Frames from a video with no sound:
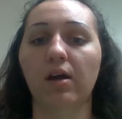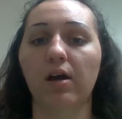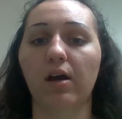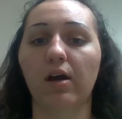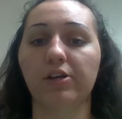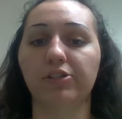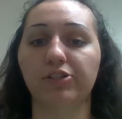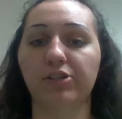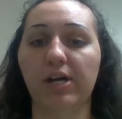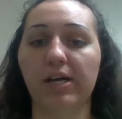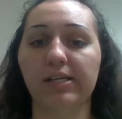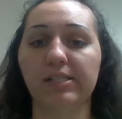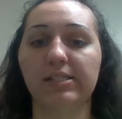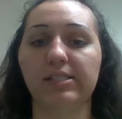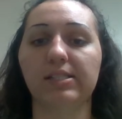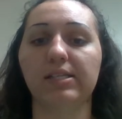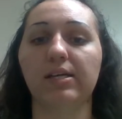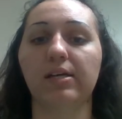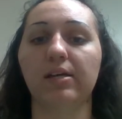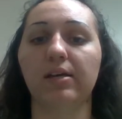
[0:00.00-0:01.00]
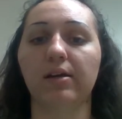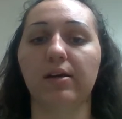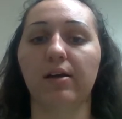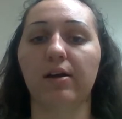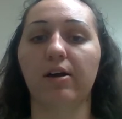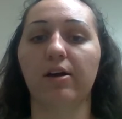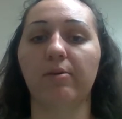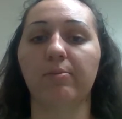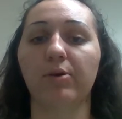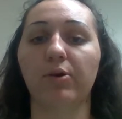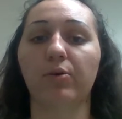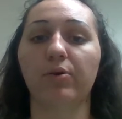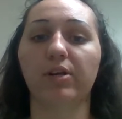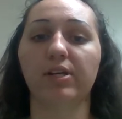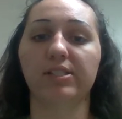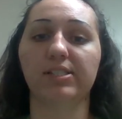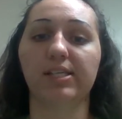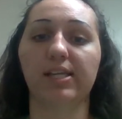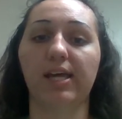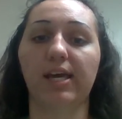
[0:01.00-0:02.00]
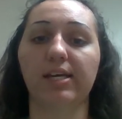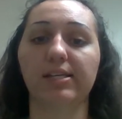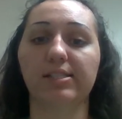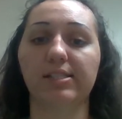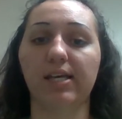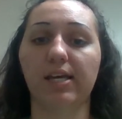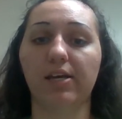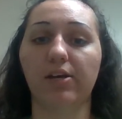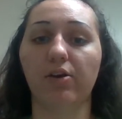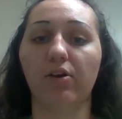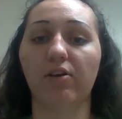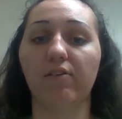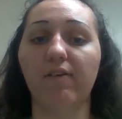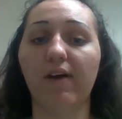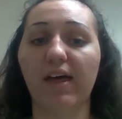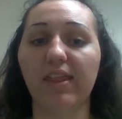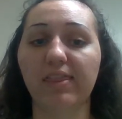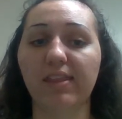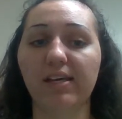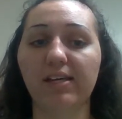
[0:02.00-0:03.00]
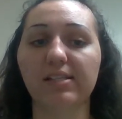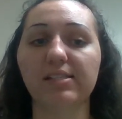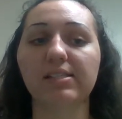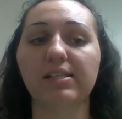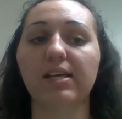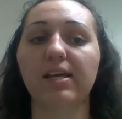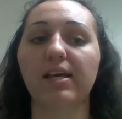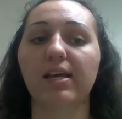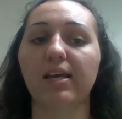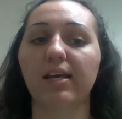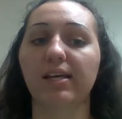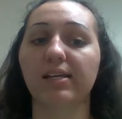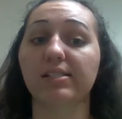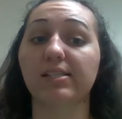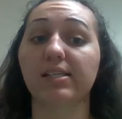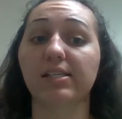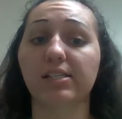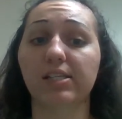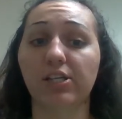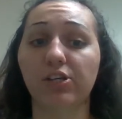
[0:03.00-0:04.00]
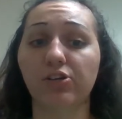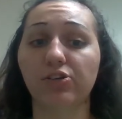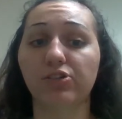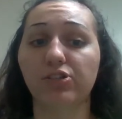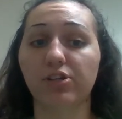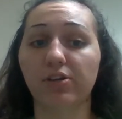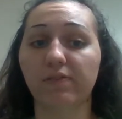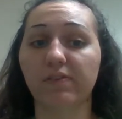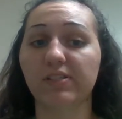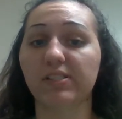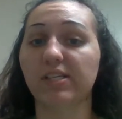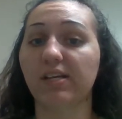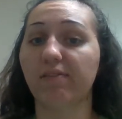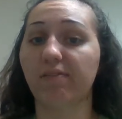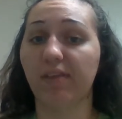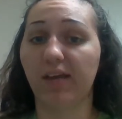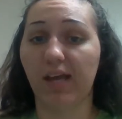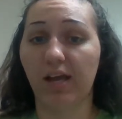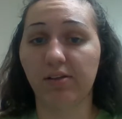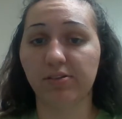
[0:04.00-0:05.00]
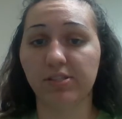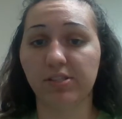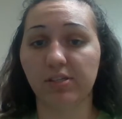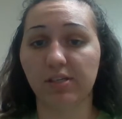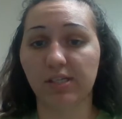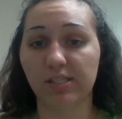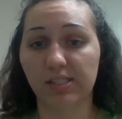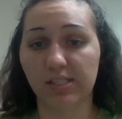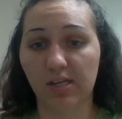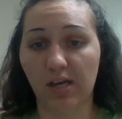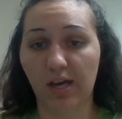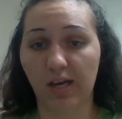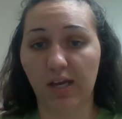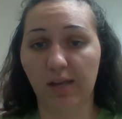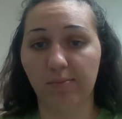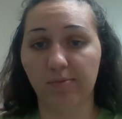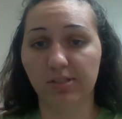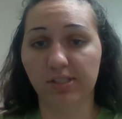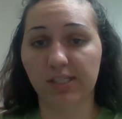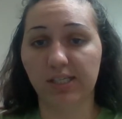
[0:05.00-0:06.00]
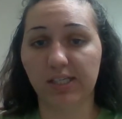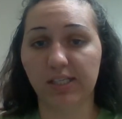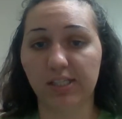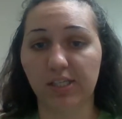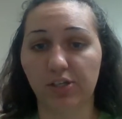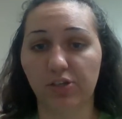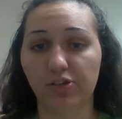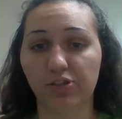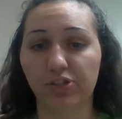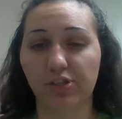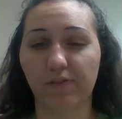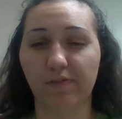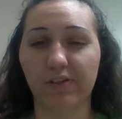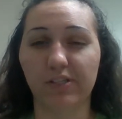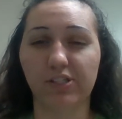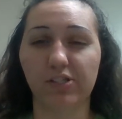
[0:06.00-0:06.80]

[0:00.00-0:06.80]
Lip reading: addressed, according to the ACA Code of Ethics, is continued service if the counselor is not able to continue service.